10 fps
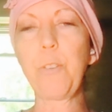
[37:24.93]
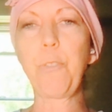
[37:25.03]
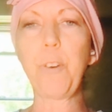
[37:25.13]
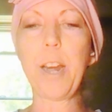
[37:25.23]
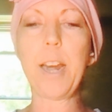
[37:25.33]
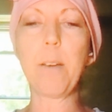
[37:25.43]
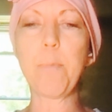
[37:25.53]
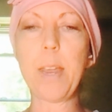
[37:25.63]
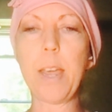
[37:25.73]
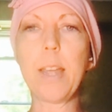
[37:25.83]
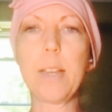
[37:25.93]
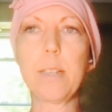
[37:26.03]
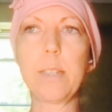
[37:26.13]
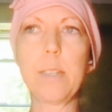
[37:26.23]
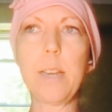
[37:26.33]
gluten-free
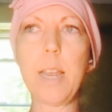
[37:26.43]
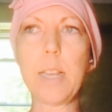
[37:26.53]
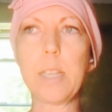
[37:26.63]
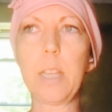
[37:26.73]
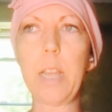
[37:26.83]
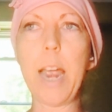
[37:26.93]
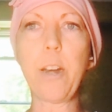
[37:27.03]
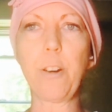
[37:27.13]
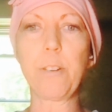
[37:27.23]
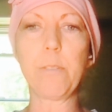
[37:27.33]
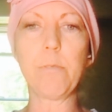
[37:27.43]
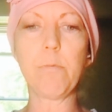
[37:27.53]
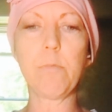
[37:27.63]
because it's lighter